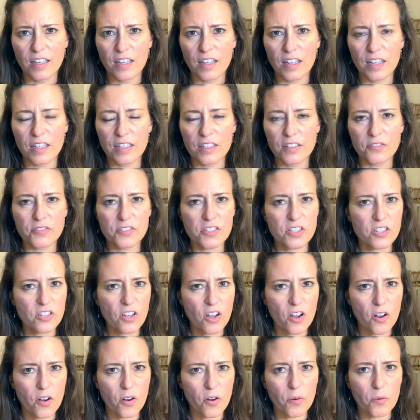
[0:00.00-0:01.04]
And if
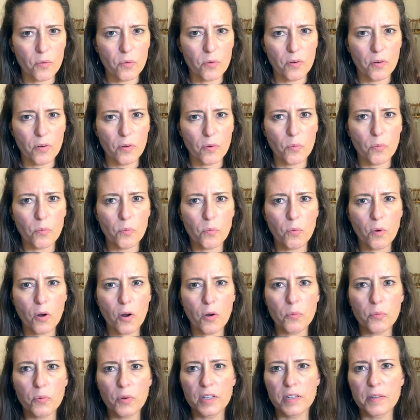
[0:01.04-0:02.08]
so,
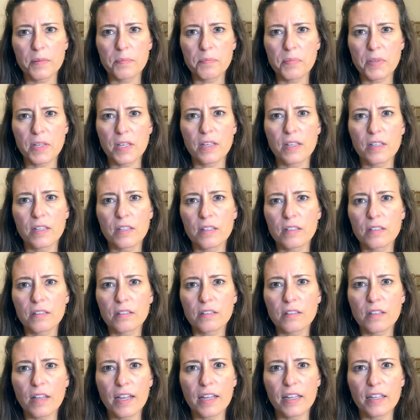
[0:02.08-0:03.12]
what would it be
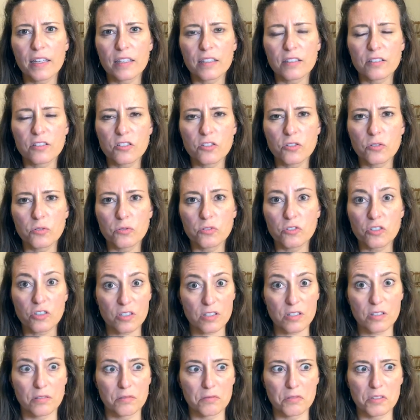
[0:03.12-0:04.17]
like to
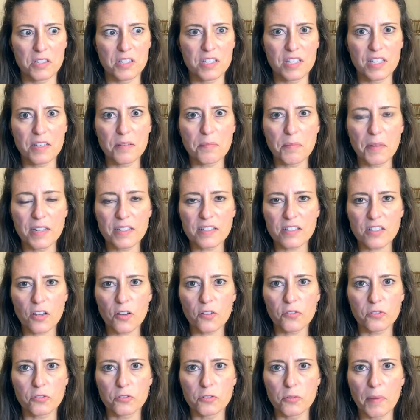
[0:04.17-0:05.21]
just see
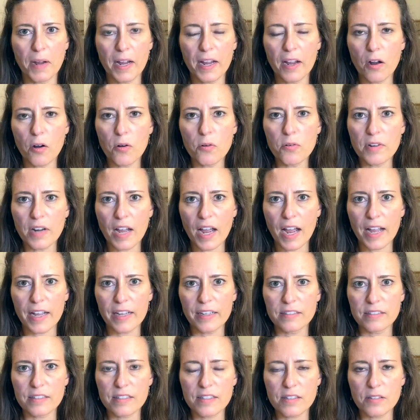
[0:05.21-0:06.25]
myself through my own
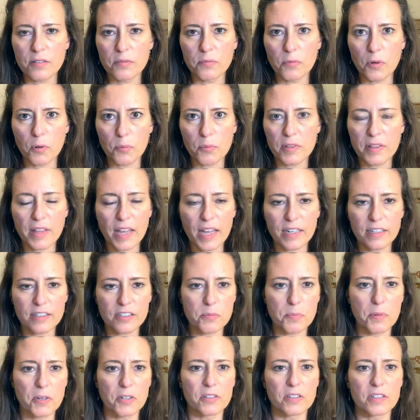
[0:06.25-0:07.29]
eyes? What would that
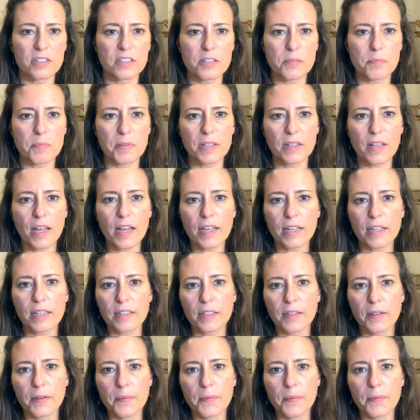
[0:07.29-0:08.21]
experience be like?